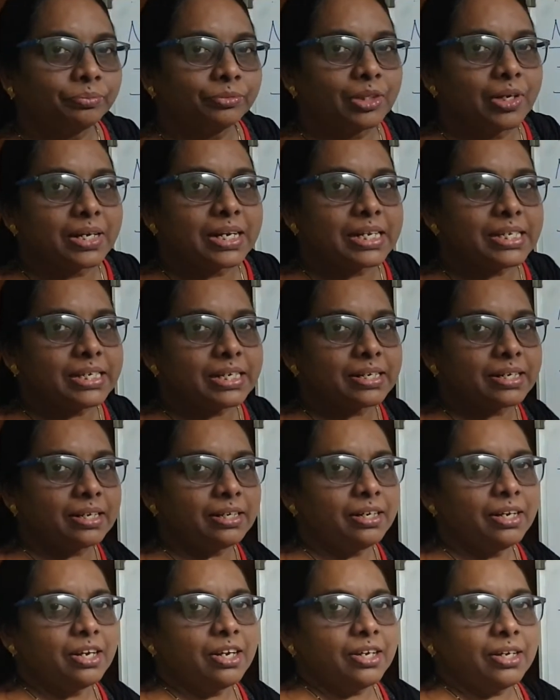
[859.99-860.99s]
Okay, children,
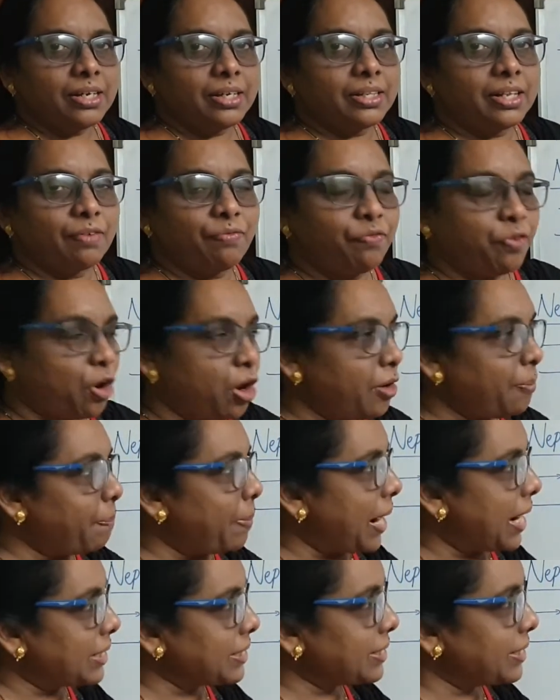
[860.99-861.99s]
the 4
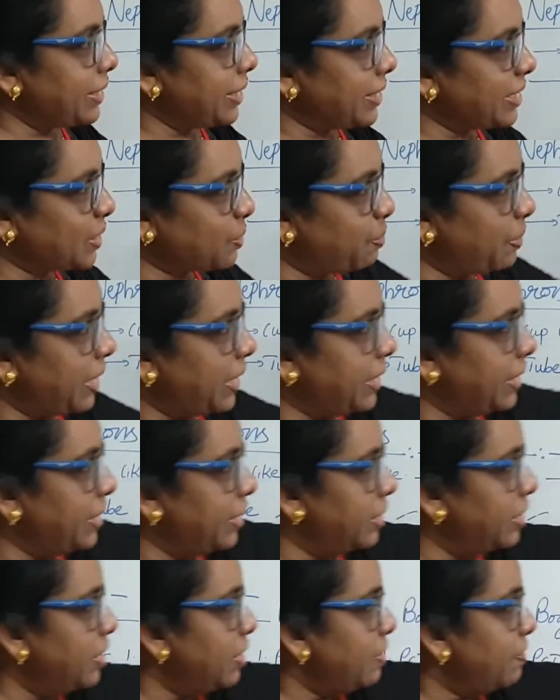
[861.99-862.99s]
parts are explained
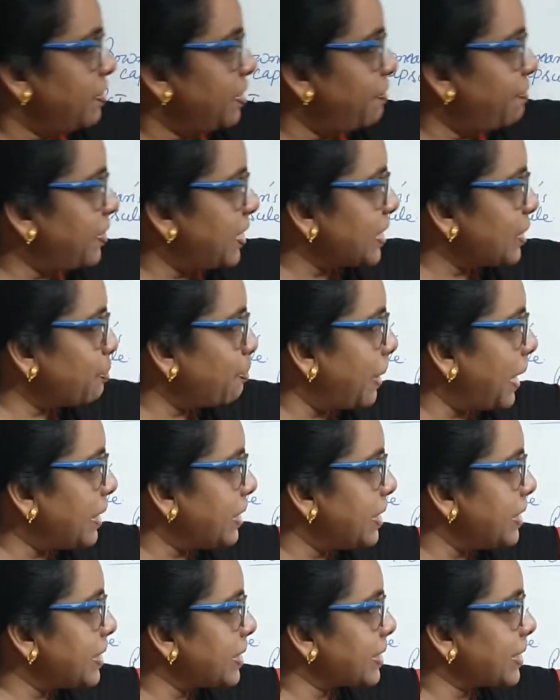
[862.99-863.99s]
here. The first part
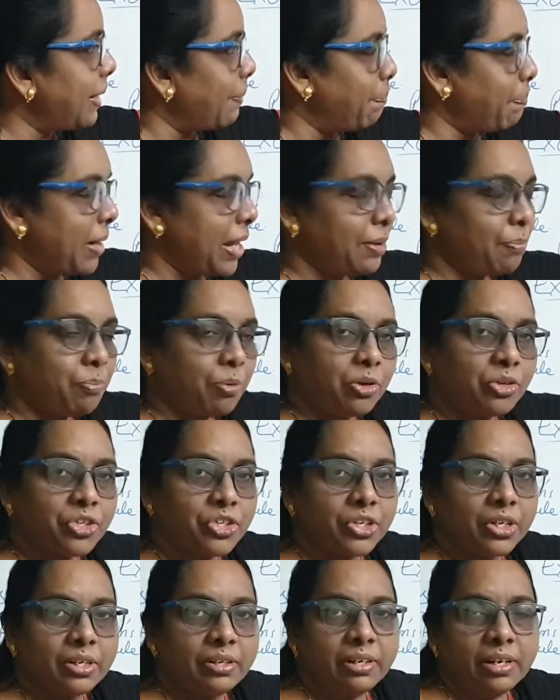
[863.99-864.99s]
is cup-like
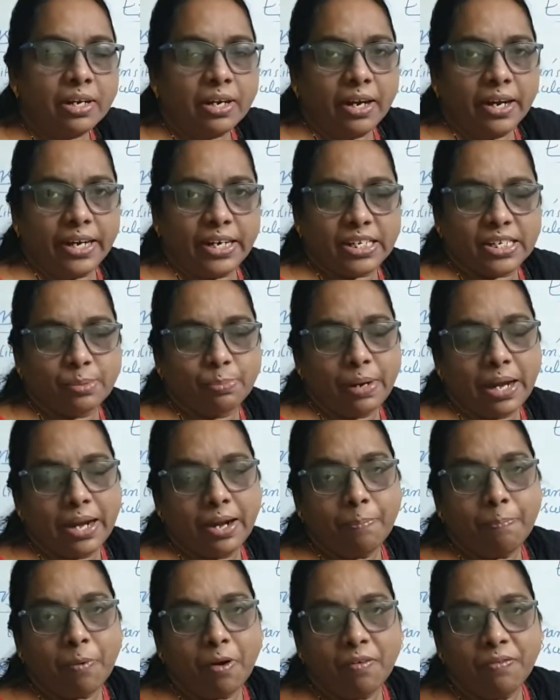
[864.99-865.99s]
portion. It is made
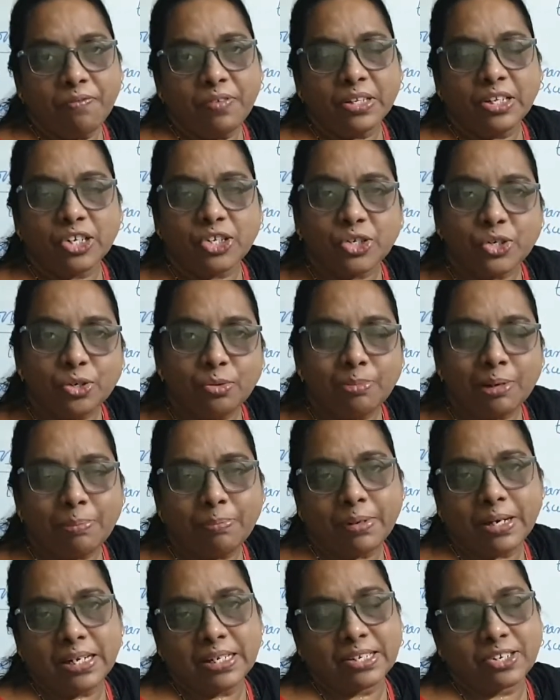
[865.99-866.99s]
up of with the 2
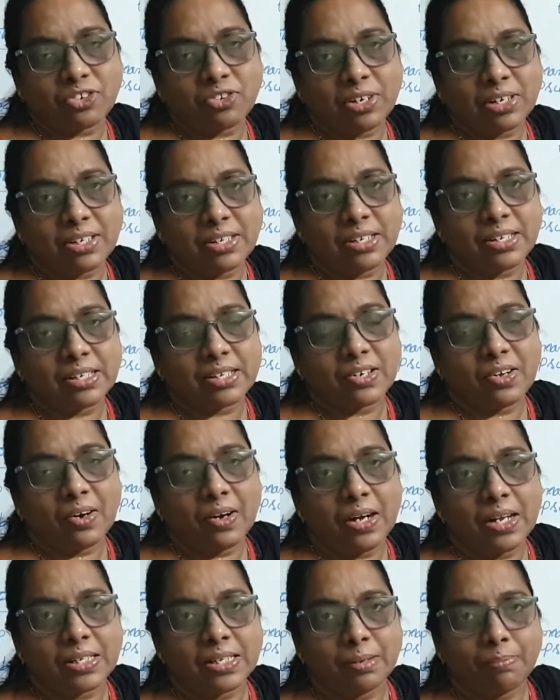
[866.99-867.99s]
membrane structures
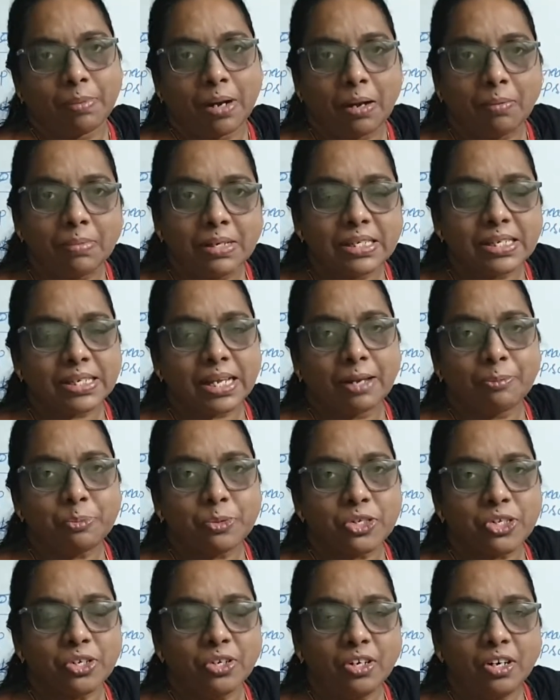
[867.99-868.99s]
called as a Bowman's
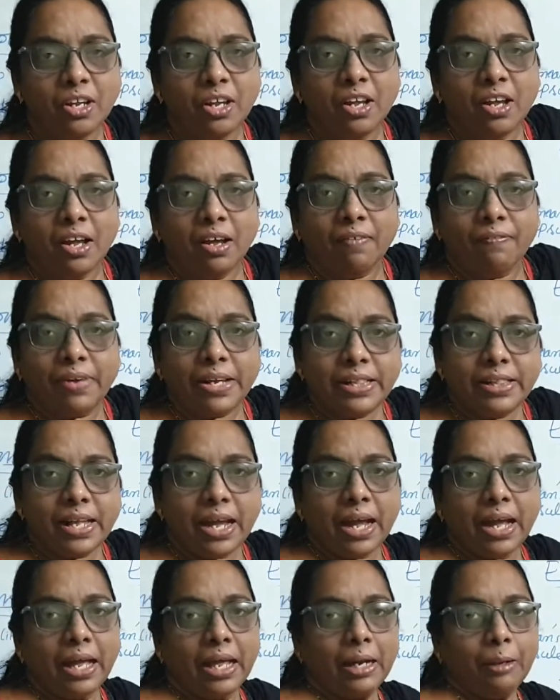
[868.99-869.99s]
capsule. With the
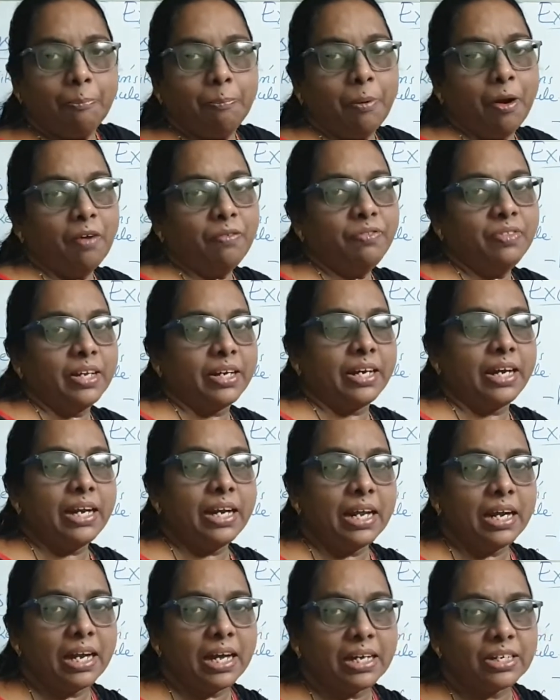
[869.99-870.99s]
help of the
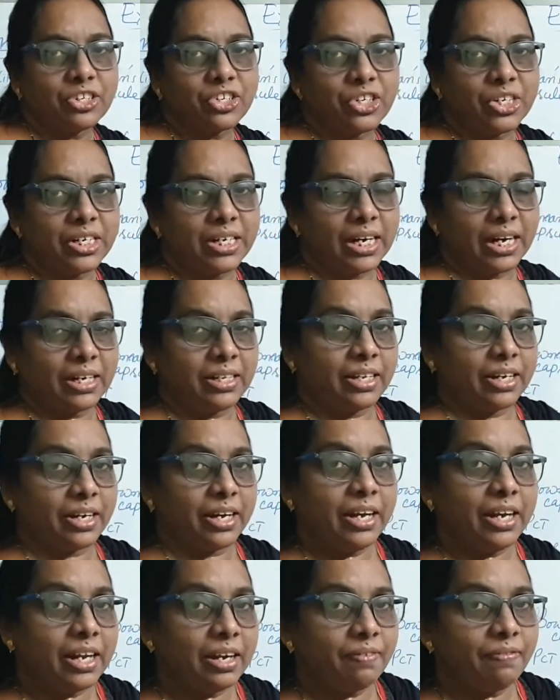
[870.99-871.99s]
renal artery and the
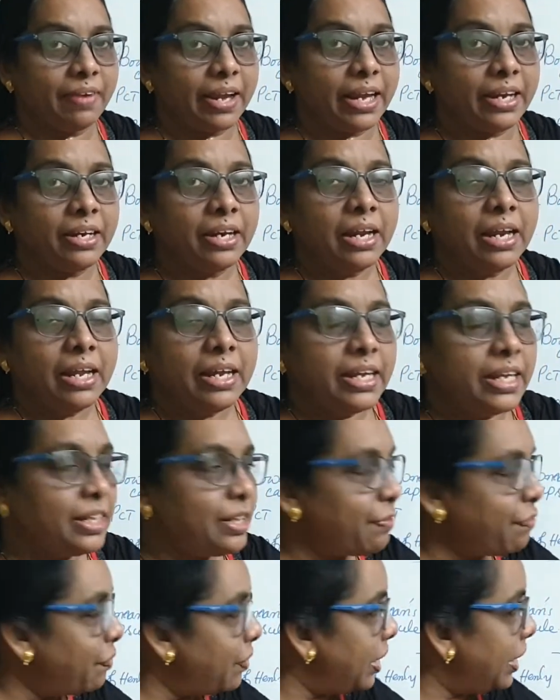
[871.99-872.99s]
renal vein,
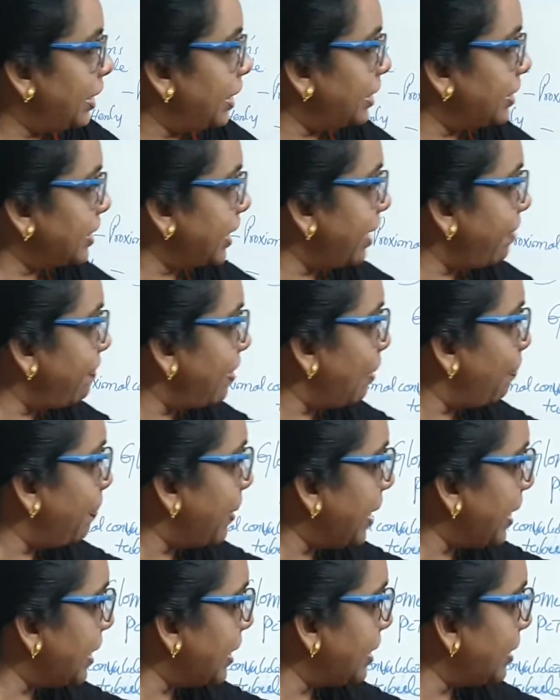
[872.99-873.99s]
they will
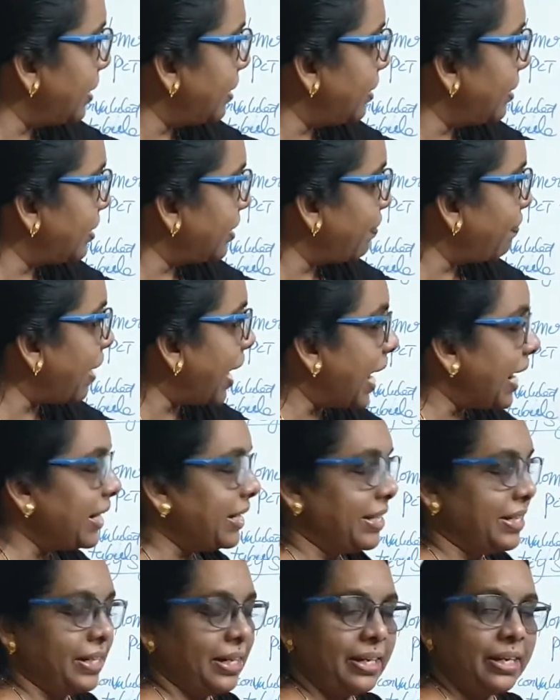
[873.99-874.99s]
be
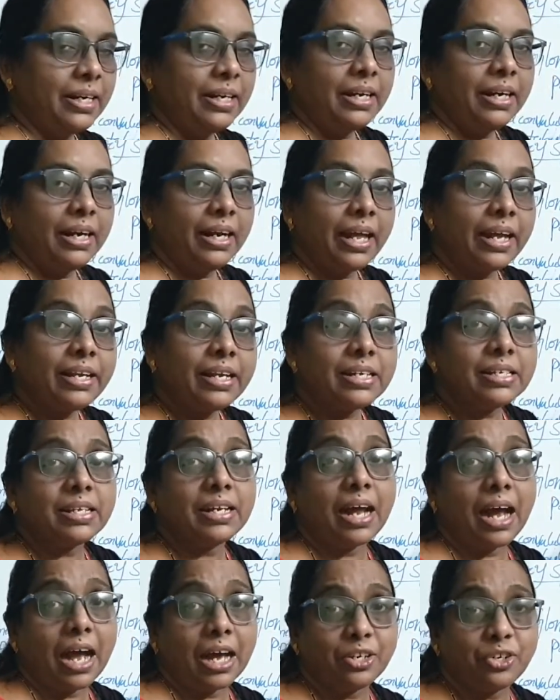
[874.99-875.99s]
divided like as
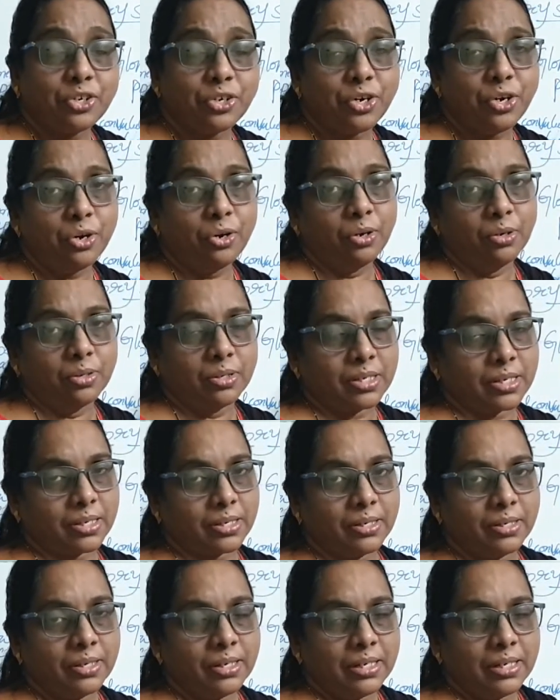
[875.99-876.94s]
an arterioles.